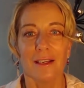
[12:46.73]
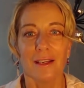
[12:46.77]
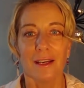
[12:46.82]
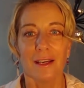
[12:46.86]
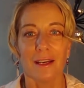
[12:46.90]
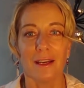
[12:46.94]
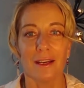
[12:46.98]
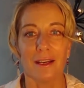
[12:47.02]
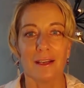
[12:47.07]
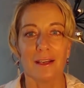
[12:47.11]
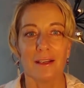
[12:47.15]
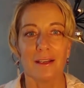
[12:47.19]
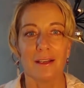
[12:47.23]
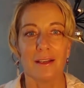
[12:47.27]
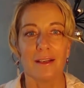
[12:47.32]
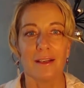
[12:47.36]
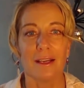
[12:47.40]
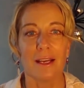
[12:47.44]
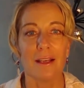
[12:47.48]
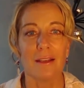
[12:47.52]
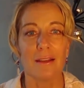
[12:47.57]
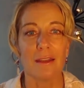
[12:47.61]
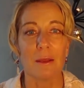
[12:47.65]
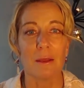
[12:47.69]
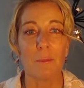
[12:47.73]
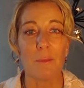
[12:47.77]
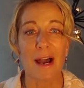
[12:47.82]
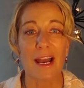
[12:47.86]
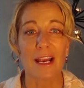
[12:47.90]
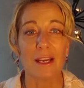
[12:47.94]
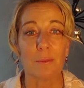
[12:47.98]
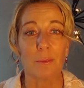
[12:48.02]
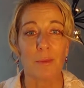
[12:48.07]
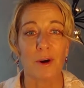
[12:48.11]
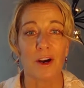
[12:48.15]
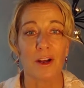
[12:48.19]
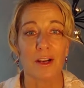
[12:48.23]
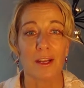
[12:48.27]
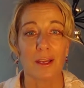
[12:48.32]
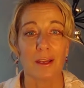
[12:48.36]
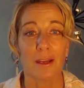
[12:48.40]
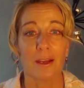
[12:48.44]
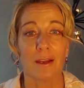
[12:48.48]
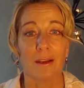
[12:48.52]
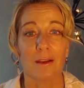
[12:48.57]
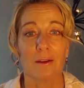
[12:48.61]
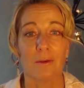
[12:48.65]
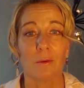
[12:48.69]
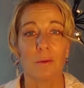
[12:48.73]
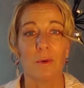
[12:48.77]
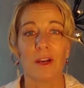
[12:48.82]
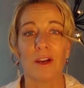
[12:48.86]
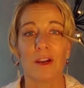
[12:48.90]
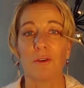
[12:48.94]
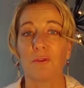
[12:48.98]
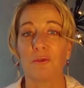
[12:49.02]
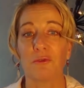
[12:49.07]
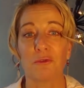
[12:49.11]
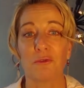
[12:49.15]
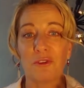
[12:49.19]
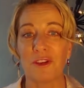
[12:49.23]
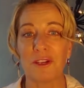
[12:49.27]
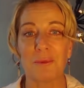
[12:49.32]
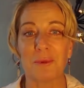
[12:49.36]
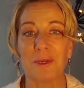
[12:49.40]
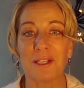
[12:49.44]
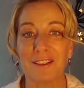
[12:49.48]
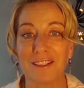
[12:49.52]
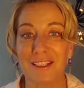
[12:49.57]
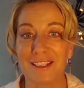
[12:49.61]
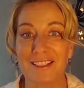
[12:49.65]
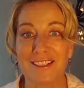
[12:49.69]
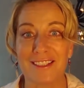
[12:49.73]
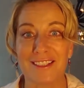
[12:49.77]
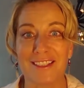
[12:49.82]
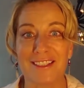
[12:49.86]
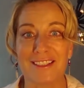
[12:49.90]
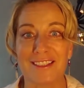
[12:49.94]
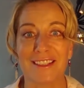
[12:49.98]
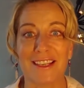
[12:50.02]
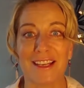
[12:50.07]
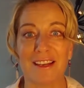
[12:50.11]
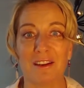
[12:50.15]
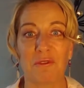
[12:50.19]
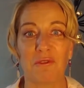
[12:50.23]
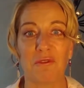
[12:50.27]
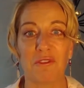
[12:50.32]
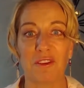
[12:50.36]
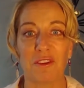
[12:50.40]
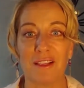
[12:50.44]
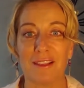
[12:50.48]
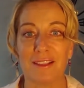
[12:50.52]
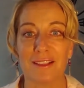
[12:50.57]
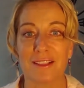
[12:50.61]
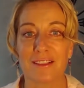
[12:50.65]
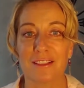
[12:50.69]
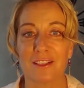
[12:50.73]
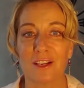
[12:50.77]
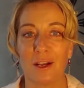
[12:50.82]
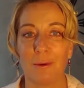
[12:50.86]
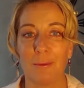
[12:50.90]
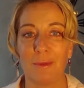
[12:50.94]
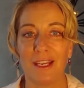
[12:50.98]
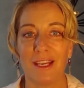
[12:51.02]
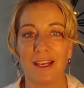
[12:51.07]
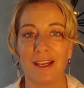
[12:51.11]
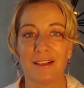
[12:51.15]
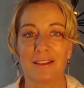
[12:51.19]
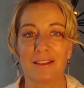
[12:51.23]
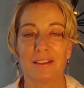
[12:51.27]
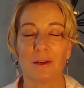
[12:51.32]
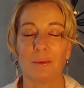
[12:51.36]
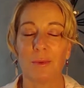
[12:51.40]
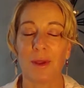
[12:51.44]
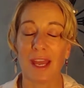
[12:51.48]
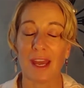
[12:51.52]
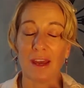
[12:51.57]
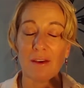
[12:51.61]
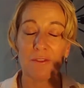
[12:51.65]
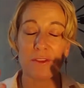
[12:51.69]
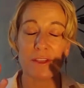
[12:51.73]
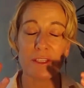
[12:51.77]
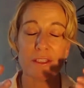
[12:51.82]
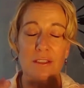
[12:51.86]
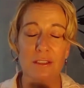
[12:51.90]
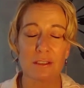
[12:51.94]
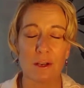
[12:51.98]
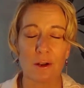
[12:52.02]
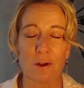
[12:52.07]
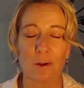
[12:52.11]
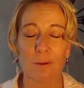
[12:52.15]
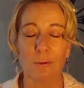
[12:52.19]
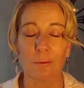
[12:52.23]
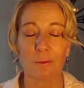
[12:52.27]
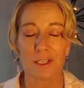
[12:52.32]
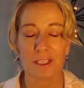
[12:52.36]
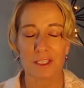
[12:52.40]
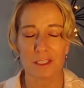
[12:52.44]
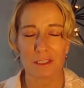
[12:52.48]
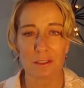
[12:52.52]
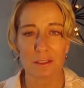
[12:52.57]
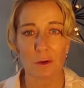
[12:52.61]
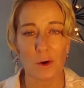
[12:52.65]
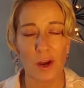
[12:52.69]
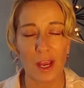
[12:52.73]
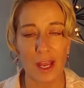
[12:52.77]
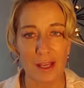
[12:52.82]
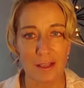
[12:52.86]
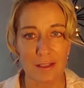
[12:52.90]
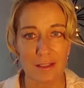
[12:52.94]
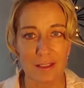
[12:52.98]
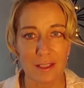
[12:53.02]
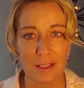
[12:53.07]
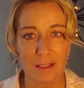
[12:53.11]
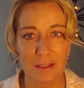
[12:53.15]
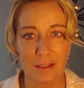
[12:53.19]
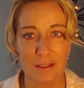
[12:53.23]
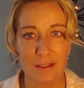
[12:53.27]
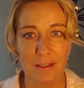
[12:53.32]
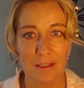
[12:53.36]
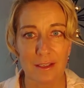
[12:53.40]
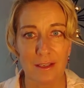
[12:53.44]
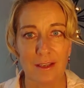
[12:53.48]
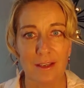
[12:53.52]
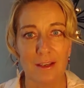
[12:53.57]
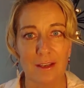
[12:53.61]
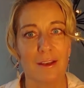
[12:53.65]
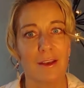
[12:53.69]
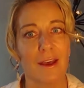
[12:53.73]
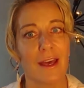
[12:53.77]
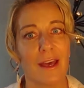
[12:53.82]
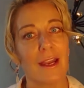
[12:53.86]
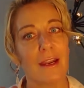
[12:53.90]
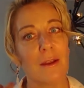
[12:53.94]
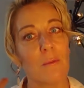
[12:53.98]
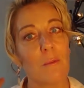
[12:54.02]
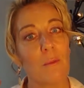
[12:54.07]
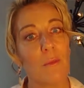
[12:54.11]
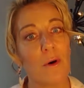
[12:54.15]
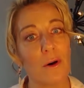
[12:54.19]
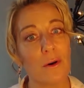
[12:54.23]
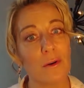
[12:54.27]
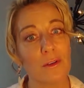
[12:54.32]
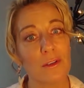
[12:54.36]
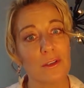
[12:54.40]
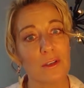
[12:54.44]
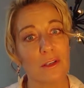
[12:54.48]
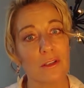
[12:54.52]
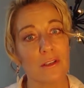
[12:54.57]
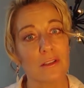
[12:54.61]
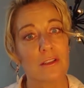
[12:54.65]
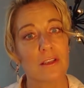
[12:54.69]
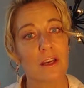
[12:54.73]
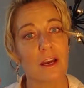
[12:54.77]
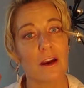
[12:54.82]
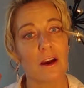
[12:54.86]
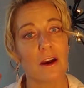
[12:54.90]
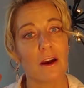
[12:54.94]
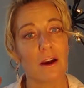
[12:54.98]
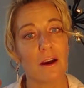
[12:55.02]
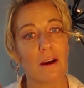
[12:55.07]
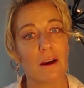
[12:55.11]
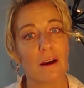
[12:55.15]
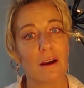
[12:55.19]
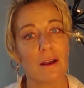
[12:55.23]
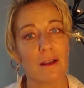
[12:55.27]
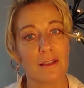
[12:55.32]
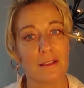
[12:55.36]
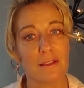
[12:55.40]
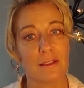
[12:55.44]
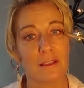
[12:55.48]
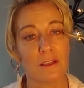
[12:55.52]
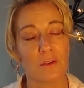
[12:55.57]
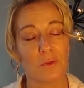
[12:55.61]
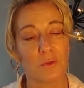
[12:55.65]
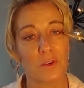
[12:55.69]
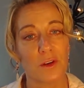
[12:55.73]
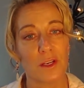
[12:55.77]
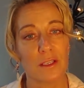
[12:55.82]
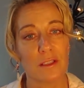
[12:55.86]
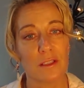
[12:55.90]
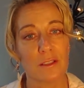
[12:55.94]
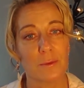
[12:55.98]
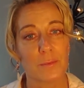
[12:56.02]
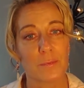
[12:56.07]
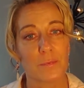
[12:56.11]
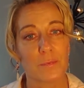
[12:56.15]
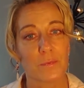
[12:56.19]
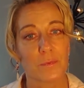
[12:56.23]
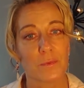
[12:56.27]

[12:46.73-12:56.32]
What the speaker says: the mind body, where free will exists and feelings dominate. So we have the soul, which is your essence, and emotions is different.